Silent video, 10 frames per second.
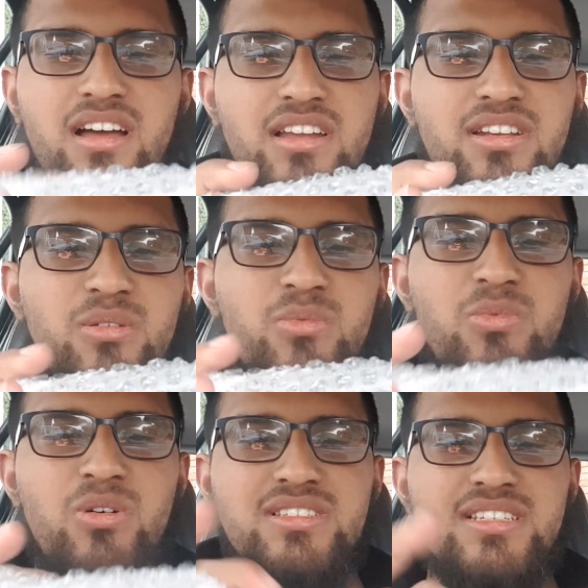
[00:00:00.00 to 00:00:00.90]
I don't know
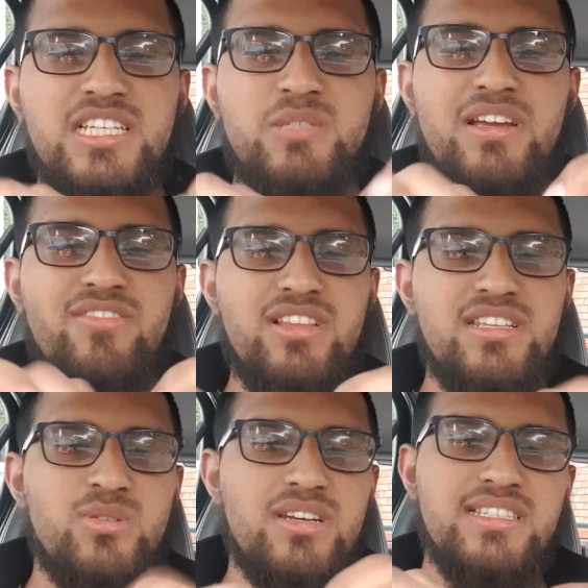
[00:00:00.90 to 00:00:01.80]
what to expect for
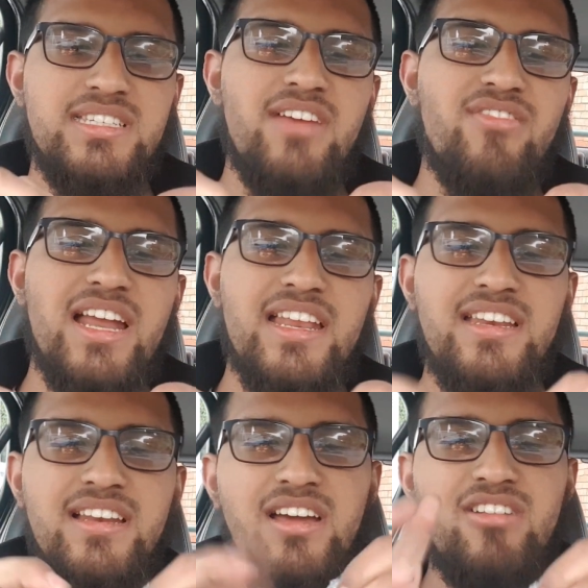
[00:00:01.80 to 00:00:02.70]
this one, because he never had
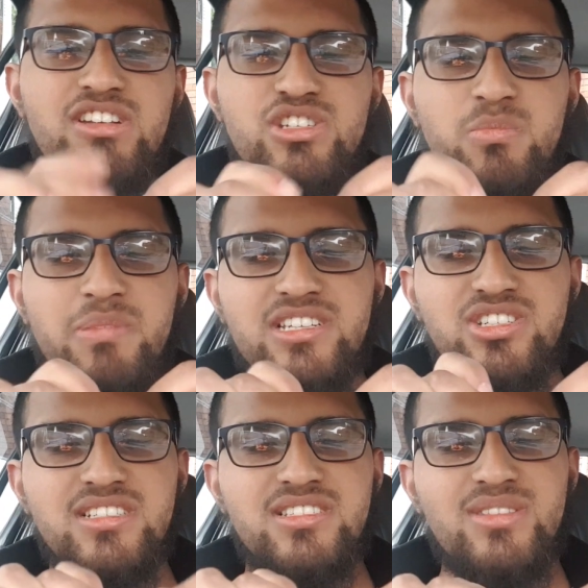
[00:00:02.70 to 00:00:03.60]
any like original
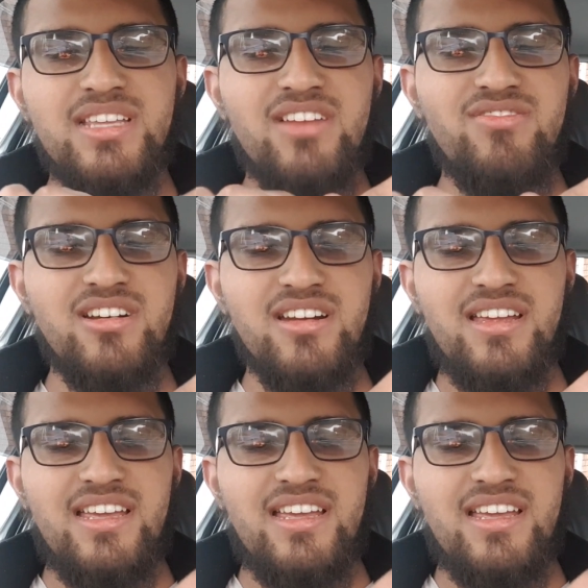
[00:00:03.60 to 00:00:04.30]
pictures on the advert.